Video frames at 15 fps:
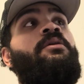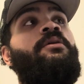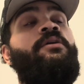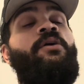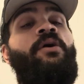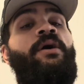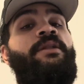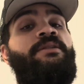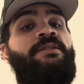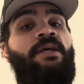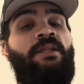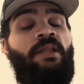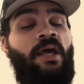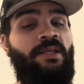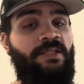Go ahead and
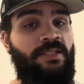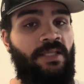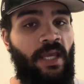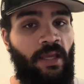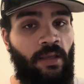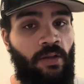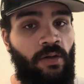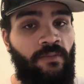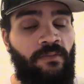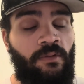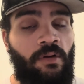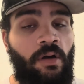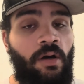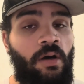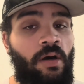take that 2nd
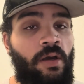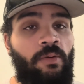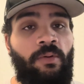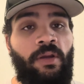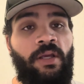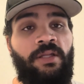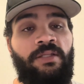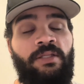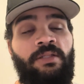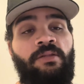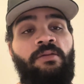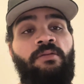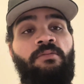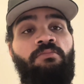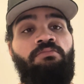overall, and we're going to
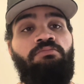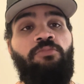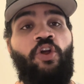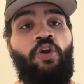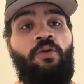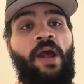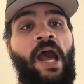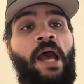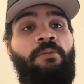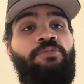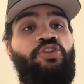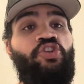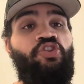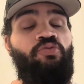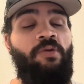grab
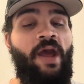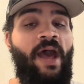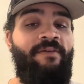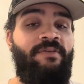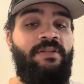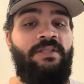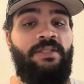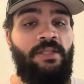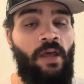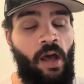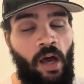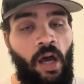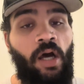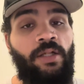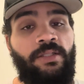Travis
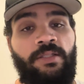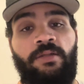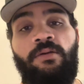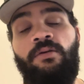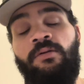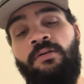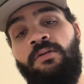Hunter,